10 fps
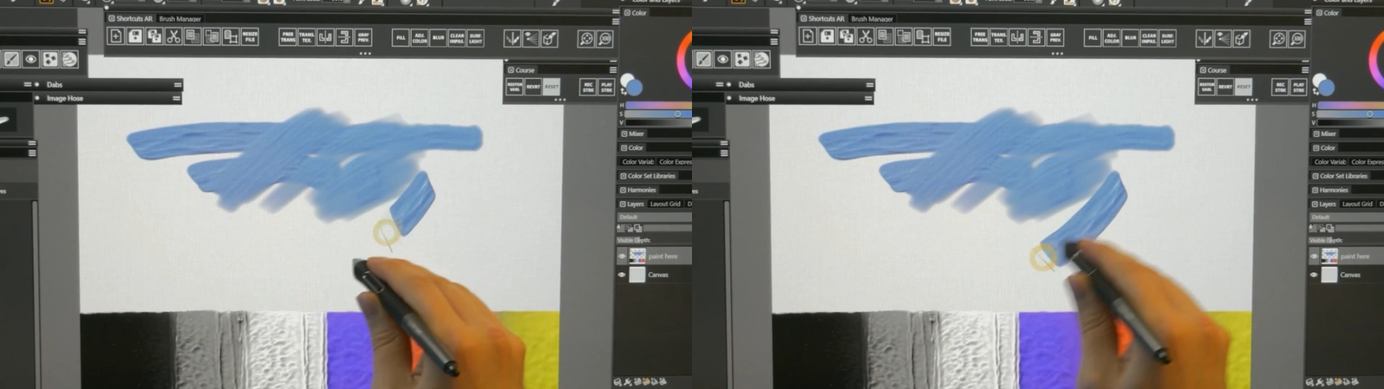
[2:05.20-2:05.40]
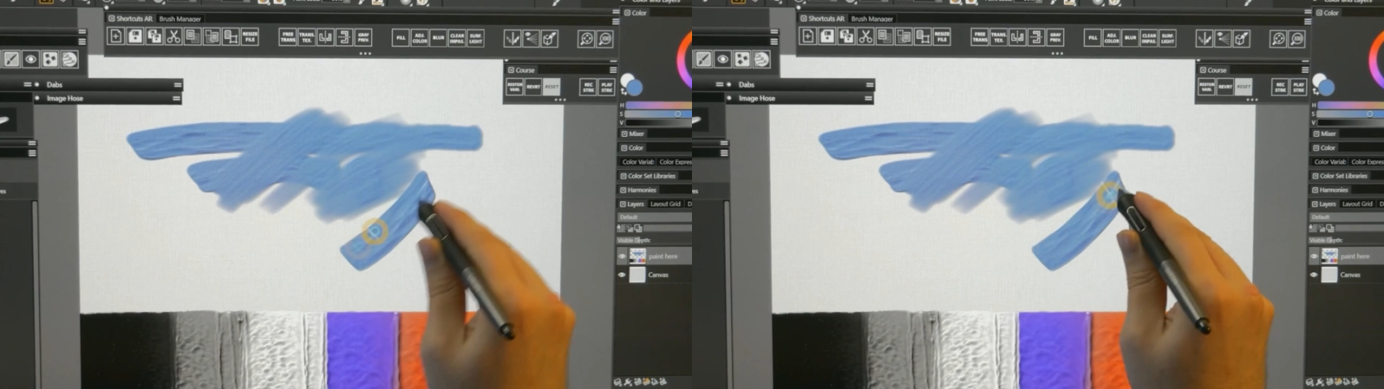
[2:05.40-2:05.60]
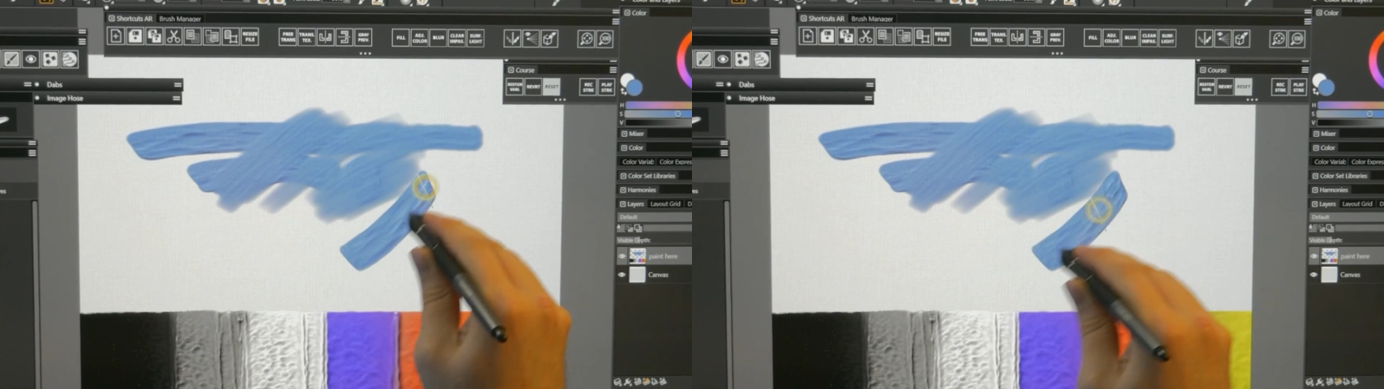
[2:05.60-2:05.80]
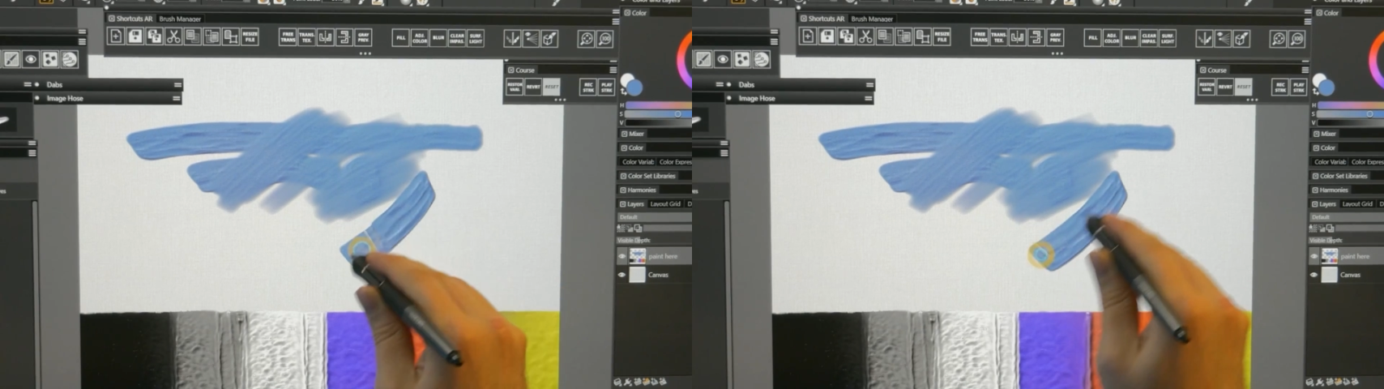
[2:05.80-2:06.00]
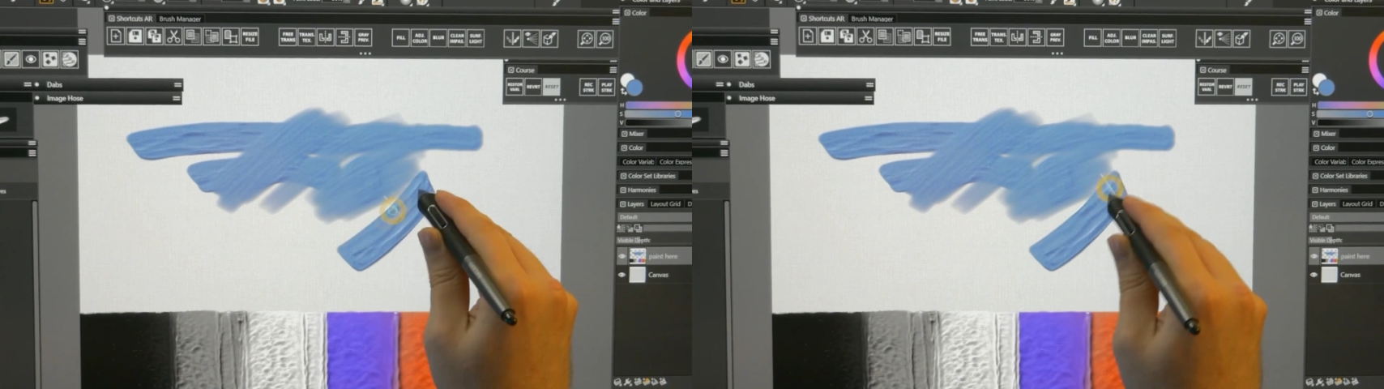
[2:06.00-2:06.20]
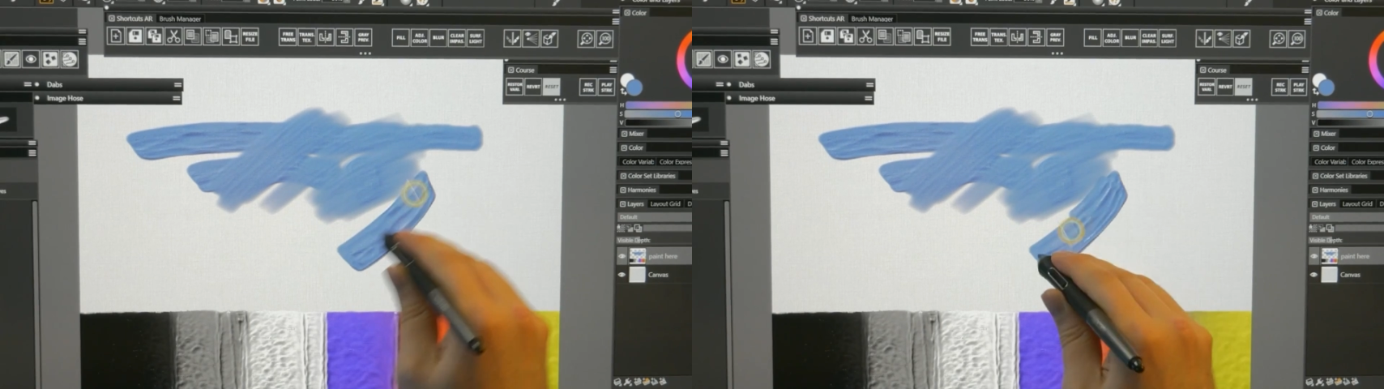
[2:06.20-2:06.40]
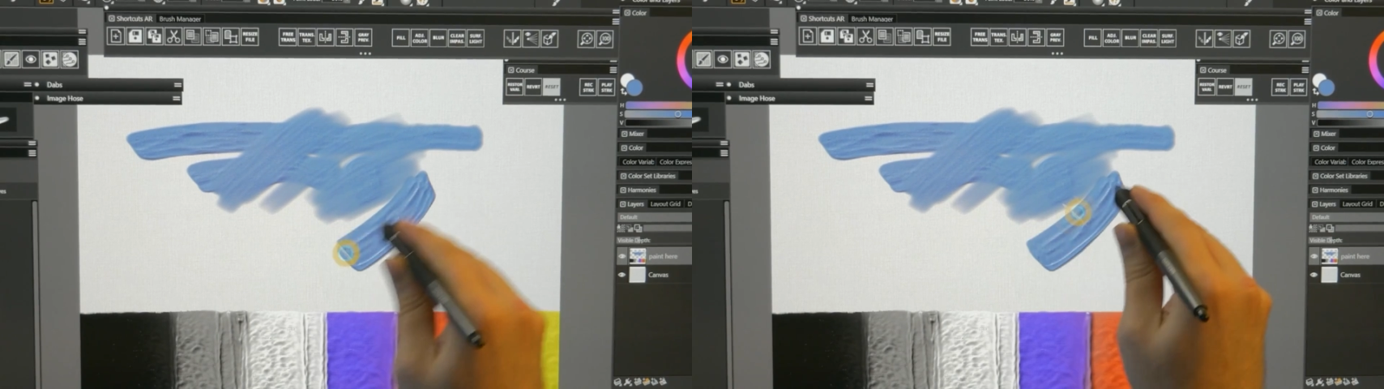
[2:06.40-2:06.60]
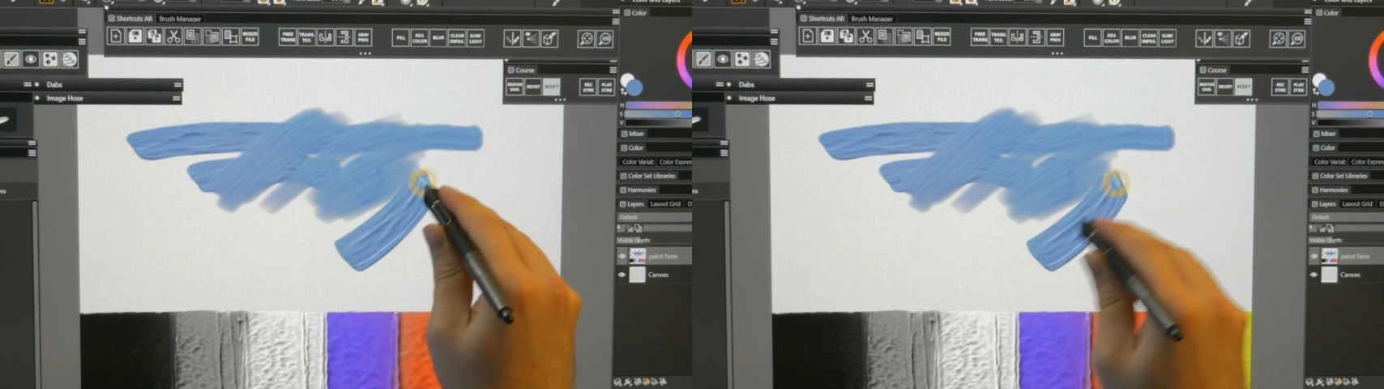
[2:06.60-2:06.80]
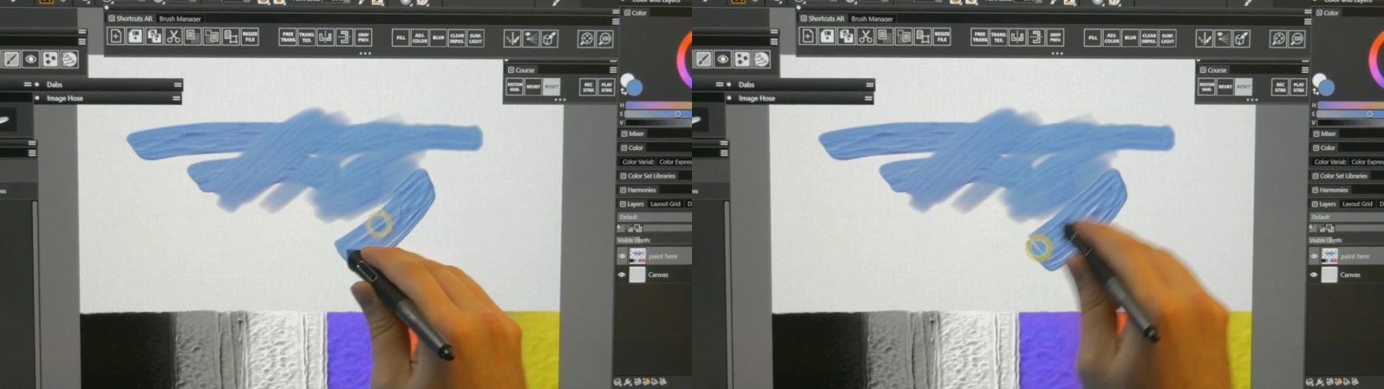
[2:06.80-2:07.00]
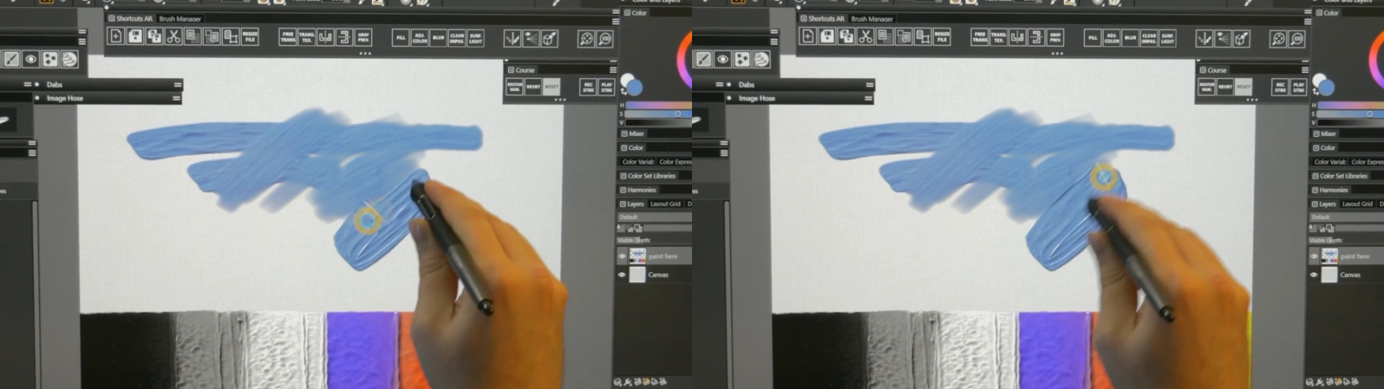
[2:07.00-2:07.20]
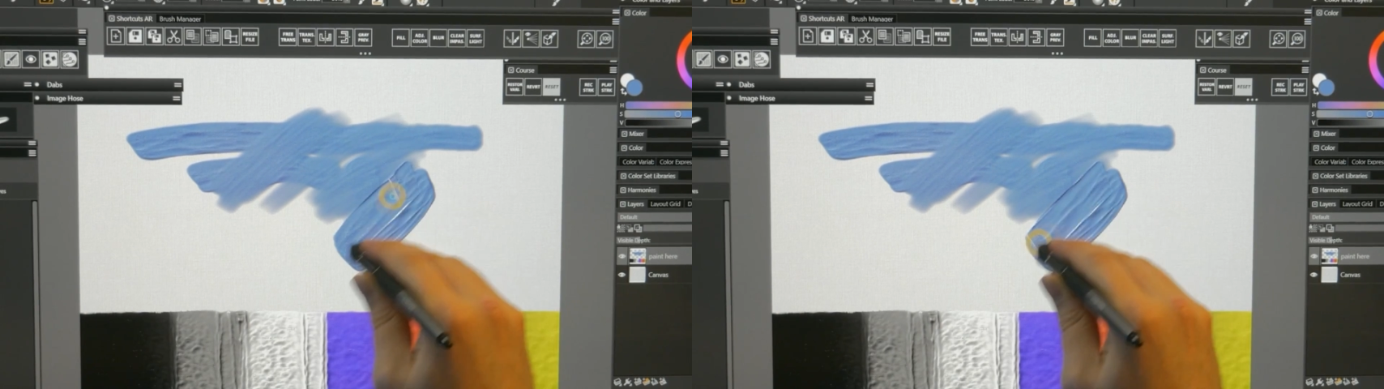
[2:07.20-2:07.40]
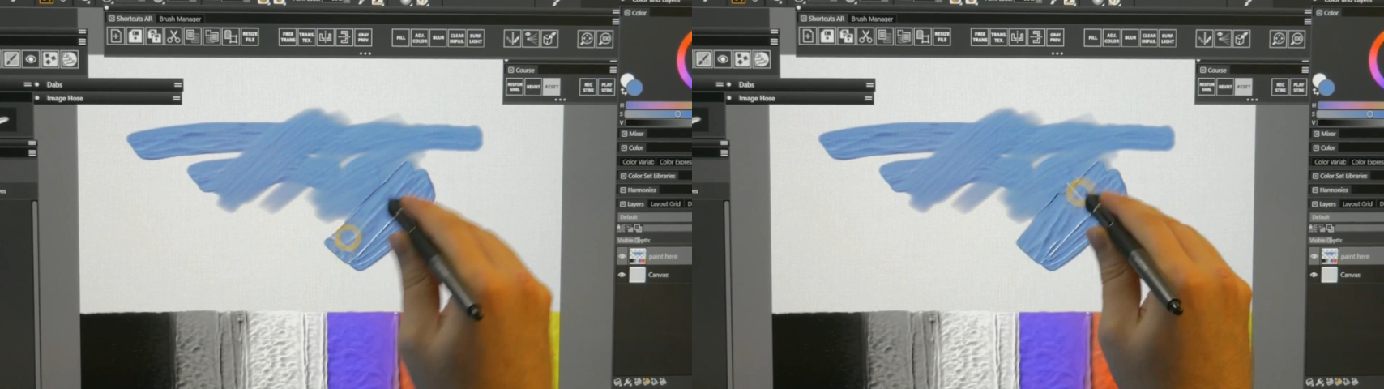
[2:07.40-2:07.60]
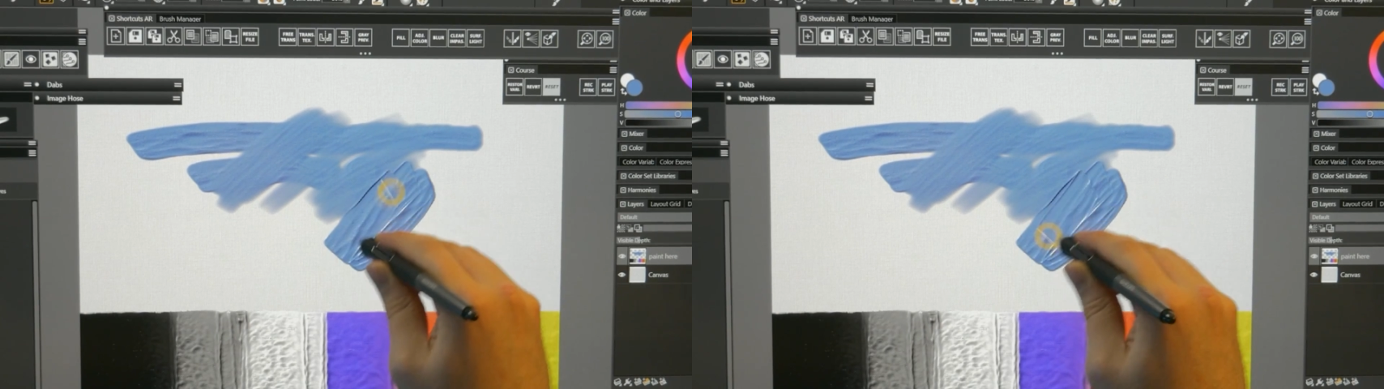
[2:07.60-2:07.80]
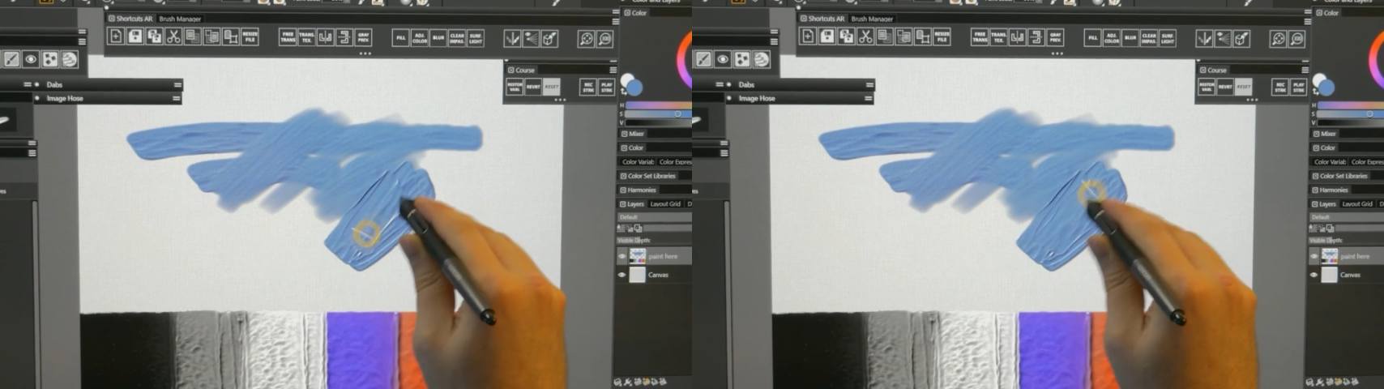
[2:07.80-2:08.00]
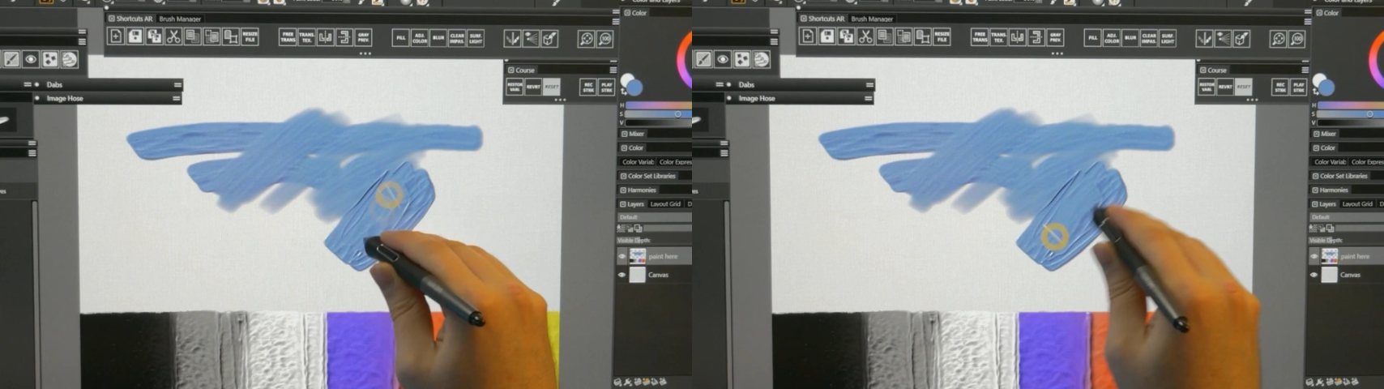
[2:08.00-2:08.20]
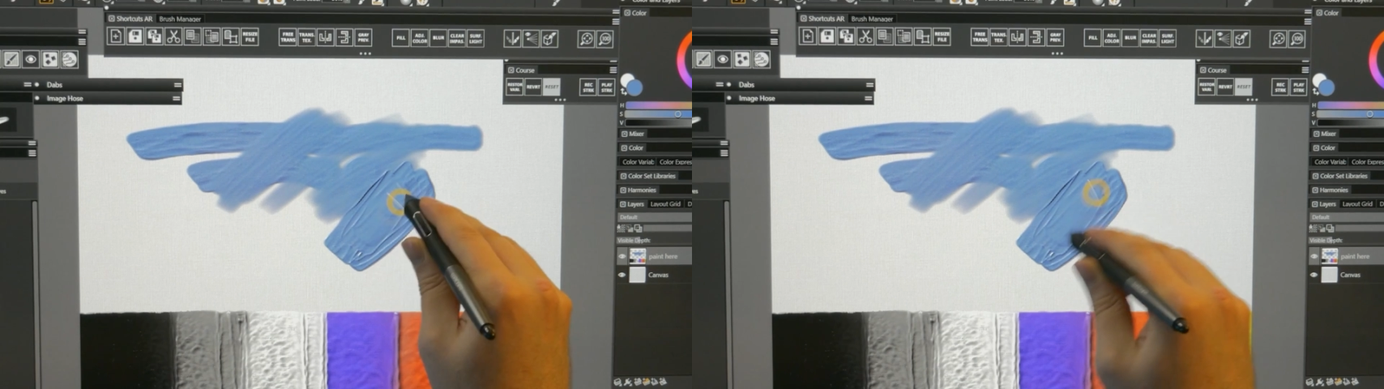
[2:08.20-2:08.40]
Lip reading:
No face is visible, so there are no lips to read.